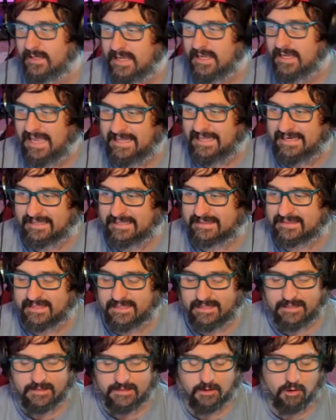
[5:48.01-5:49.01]
And I
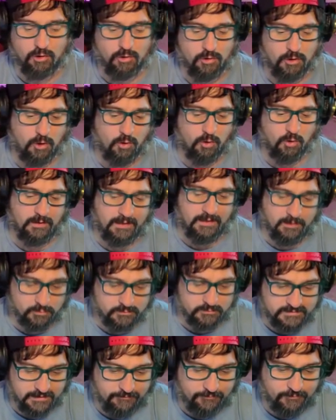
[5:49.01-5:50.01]
think, you know, it'll
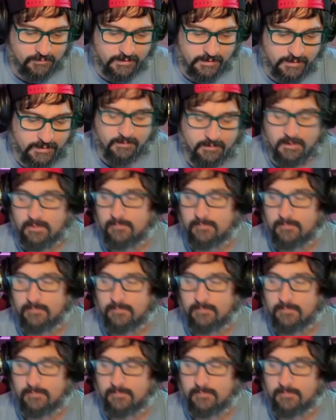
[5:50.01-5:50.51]
definitely